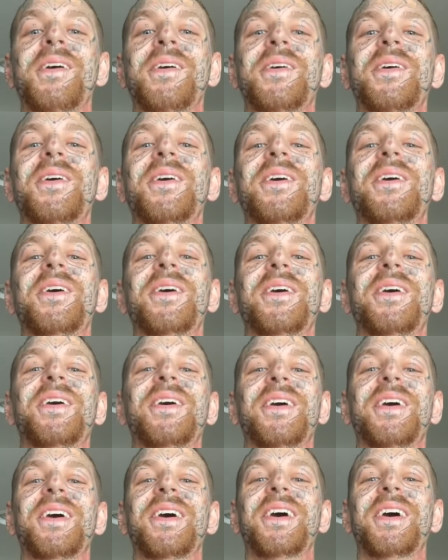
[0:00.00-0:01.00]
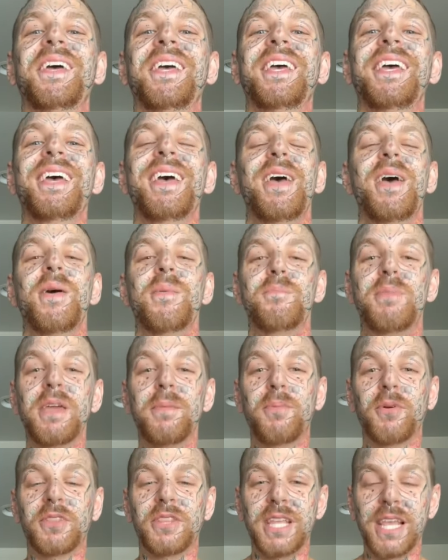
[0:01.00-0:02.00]
Oh,
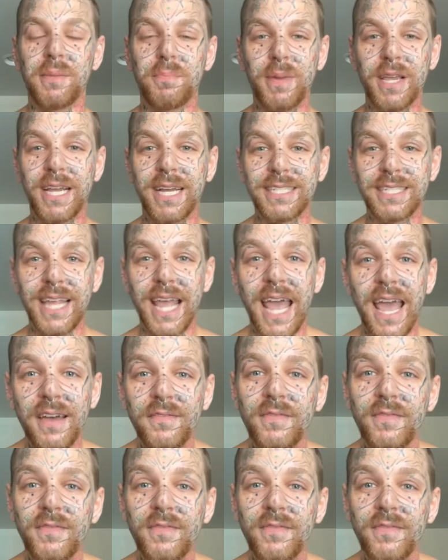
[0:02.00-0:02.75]
people think because they have